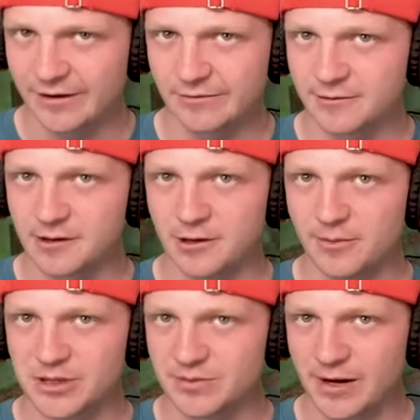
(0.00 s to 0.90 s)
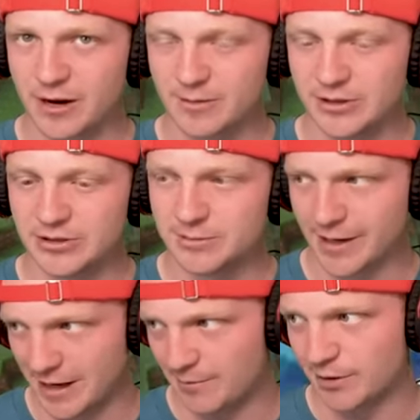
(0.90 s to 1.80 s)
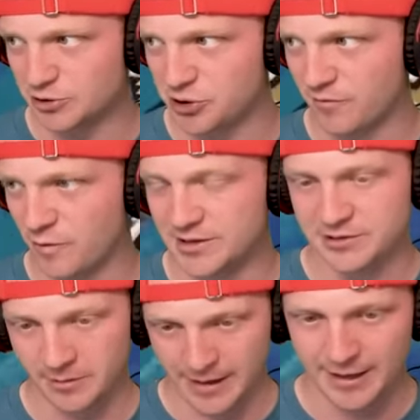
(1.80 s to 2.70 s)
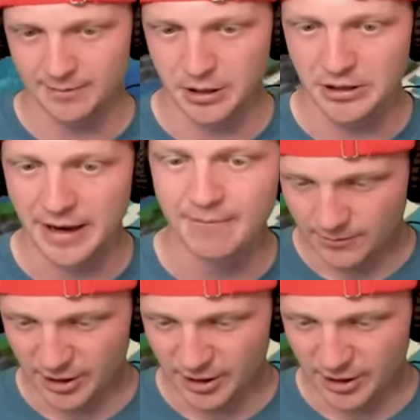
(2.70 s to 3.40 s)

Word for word: I don't really know much about air balloons, but I got a picture of one, so I'm kind of building it.